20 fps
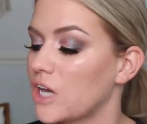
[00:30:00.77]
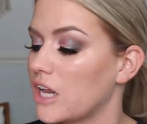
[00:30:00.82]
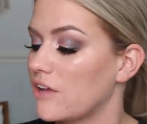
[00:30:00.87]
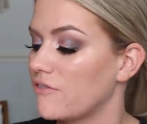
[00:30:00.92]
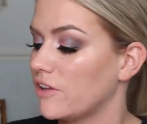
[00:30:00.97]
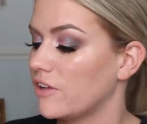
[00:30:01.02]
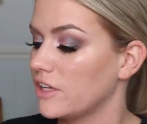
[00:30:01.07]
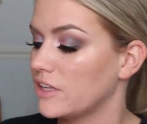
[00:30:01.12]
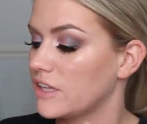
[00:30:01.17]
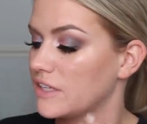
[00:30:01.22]
And I
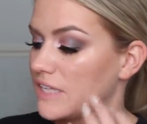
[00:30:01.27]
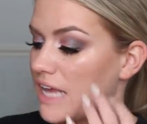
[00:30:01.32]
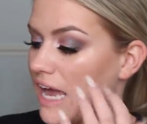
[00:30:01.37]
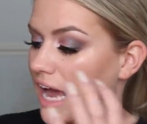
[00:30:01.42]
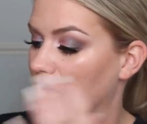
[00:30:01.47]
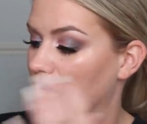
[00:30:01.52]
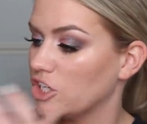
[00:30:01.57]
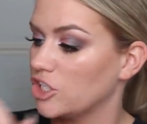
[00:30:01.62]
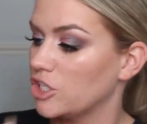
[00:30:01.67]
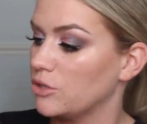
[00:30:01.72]
felt like this
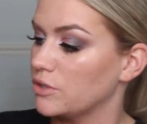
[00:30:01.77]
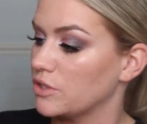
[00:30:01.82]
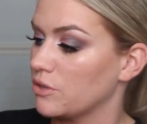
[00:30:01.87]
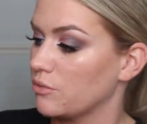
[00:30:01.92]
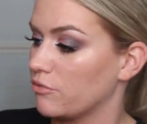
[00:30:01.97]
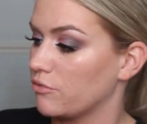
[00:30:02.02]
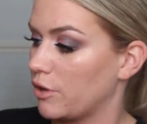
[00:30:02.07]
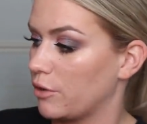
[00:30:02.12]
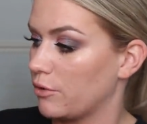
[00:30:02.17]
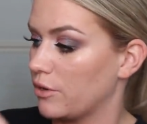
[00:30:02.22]
actually was a
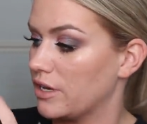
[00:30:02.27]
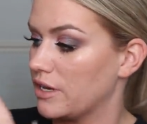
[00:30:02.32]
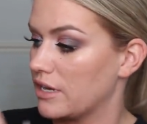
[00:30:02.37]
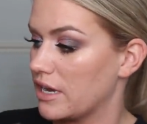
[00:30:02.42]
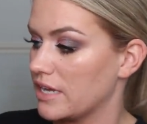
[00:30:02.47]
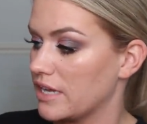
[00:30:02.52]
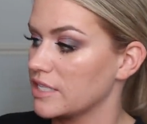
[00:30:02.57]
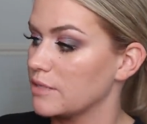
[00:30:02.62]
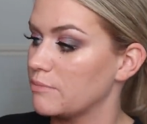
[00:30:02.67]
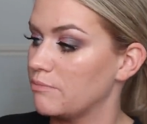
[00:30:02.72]
very
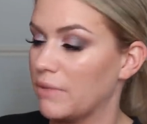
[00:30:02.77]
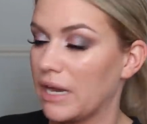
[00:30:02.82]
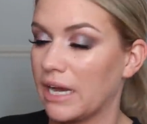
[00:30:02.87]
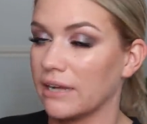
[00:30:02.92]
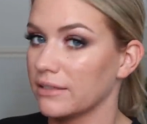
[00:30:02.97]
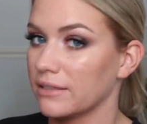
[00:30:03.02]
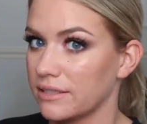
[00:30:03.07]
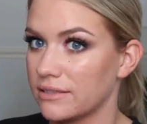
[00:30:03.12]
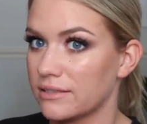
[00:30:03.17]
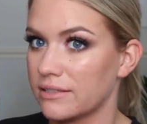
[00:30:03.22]
nice
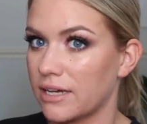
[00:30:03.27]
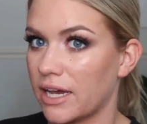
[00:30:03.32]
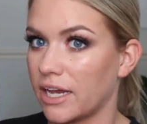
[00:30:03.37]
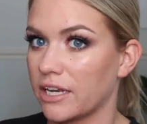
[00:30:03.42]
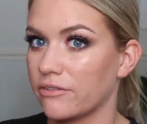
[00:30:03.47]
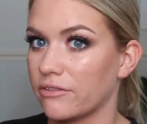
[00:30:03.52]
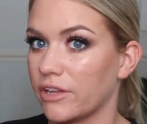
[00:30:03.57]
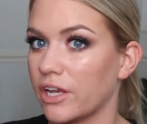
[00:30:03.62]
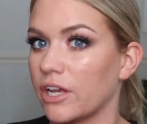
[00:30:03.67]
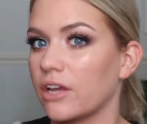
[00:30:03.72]
balanced
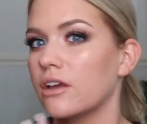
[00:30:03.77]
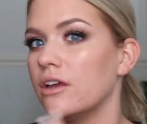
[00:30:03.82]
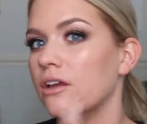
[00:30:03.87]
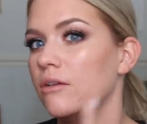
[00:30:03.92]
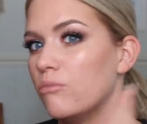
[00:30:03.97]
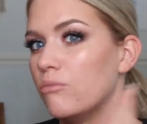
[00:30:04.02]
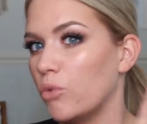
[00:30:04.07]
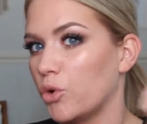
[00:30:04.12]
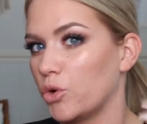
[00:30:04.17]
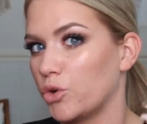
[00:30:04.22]
kind of like
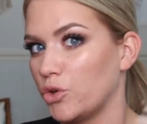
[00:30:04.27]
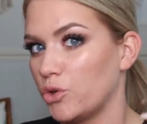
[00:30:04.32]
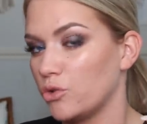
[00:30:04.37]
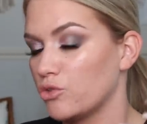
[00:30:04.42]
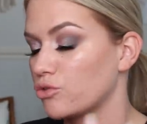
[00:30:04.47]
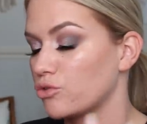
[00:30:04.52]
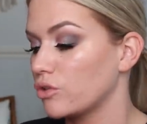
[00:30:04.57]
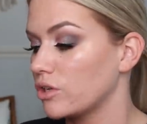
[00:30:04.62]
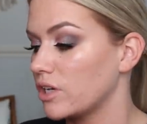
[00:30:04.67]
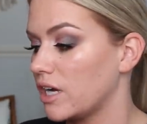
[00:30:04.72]
more
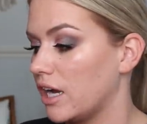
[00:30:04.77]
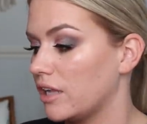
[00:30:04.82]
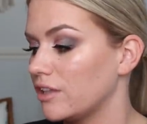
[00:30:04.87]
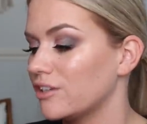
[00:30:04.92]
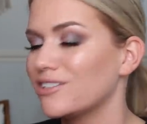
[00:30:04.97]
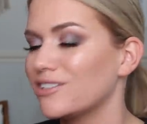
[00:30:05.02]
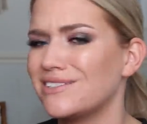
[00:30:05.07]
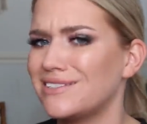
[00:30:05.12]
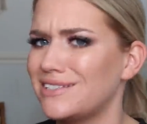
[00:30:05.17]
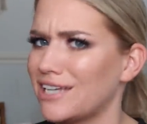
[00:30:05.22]
neutral
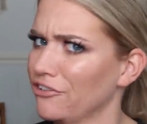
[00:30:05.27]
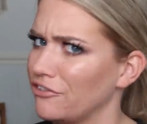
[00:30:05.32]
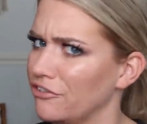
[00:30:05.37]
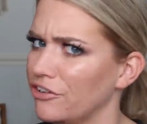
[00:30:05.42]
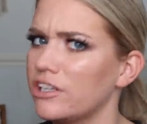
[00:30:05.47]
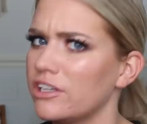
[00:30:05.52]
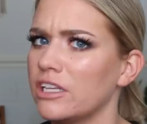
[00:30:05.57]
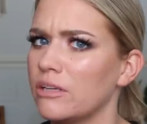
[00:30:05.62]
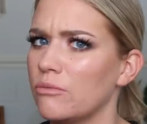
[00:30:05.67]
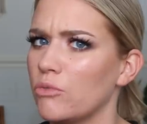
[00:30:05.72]
color,
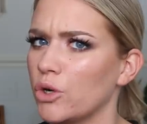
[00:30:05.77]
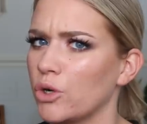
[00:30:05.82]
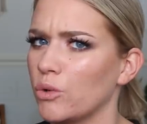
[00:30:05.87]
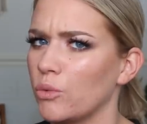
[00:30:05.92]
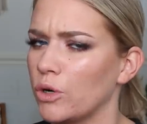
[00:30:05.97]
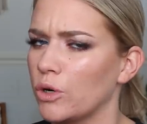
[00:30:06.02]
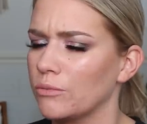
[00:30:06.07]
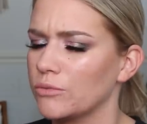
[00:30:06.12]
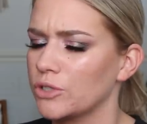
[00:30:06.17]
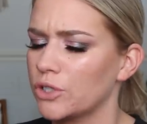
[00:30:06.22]
definitely more
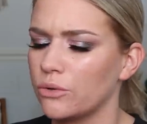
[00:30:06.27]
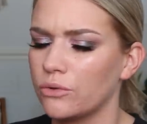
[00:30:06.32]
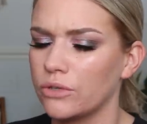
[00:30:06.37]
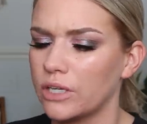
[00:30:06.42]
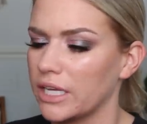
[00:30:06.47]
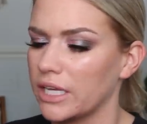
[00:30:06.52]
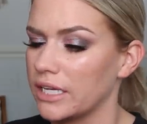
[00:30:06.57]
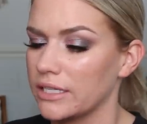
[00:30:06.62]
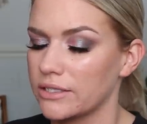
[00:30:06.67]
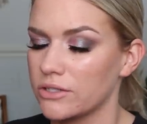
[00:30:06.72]
warm
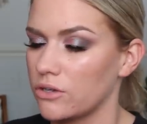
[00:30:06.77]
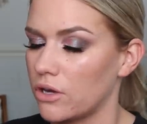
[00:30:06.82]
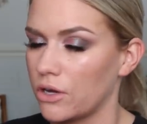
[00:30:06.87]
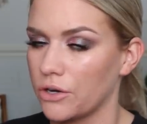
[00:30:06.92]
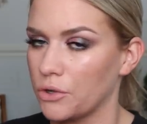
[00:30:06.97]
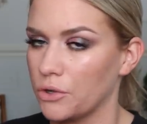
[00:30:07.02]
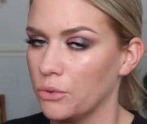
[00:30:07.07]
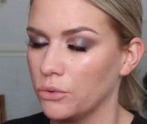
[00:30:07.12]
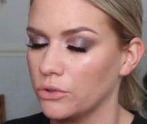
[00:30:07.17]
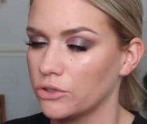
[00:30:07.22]
toned. Like it's
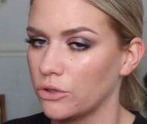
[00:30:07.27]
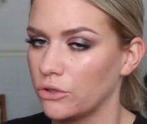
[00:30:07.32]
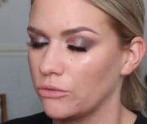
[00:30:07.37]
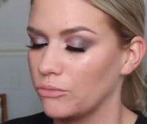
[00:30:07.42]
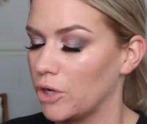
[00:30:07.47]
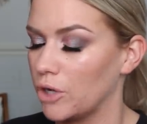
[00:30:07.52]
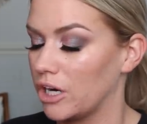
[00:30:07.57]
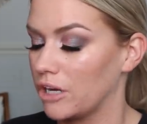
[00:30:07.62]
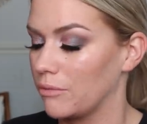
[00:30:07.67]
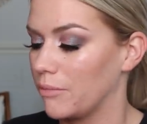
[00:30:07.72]
not a cool tone
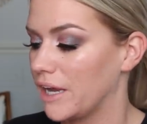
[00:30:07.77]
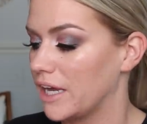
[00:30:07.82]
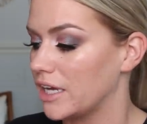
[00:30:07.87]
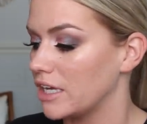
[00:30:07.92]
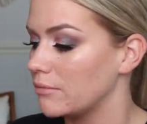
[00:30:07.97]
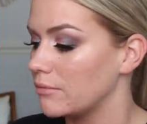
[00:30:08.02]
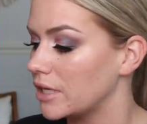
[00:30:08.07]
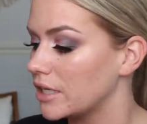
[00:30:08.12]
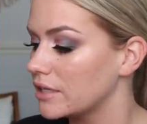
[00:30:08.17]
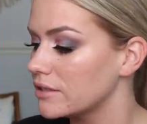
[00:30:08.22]
product by
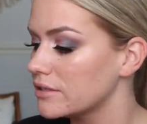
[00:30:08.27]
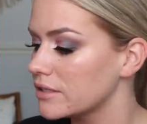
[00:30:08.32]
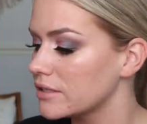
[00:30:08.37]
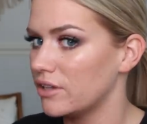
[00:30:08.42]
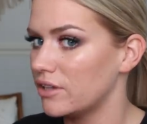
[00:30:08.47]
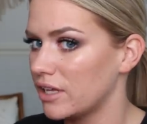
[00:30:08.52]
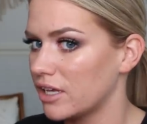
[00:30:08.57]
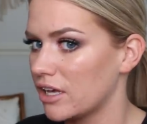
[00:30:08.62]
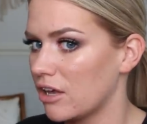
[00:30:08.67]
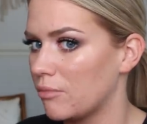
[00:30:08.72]
any means. I
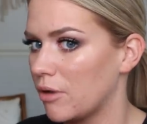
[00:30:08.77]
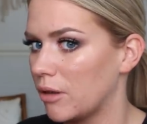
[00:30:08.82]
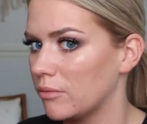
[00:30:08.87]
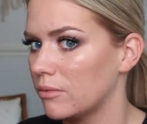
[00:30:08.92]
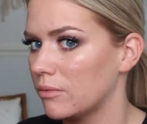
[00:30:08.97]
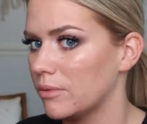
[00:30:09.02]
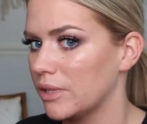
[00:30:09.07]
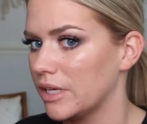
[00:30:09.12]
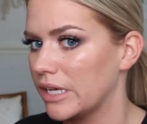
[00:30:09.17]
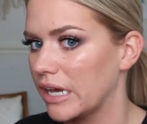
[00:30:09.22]
feel like I'll
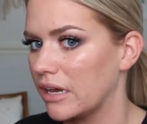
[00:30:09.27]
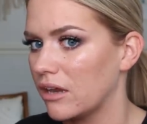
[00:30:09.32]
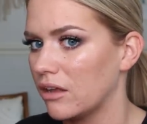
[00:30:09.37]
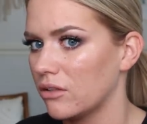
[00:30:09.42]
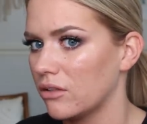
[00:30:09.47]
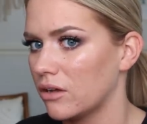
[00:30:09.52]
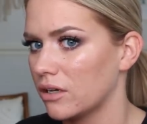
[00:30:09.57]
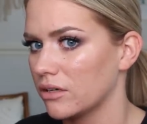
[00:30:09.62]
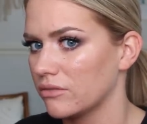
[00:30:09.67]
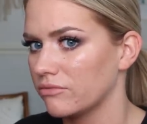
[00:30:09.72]
probably get a
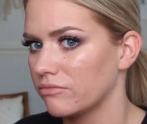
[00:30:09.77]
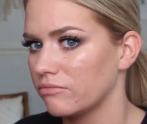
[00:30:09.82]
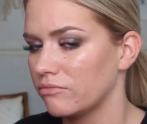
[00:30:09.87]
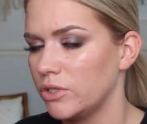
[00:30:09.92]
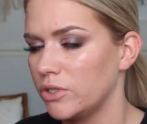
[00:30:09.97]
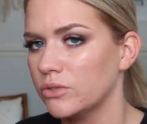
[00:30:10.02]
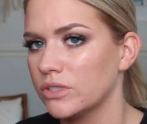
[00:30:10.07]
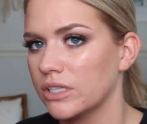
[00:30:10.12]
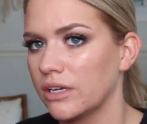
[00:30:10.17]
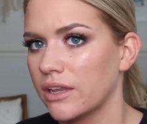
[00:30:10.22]
lot of
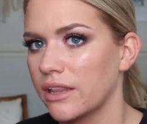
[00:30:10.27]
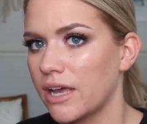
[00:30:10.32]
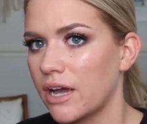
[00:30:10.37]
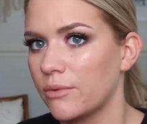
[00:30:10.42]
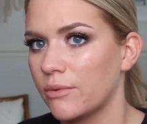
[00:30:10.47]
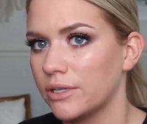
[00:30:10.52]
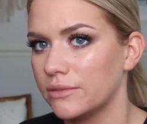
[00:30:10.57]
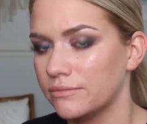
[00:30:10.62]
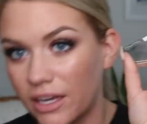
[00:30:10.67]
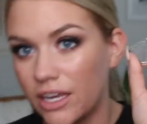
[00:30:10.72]
use out of that one.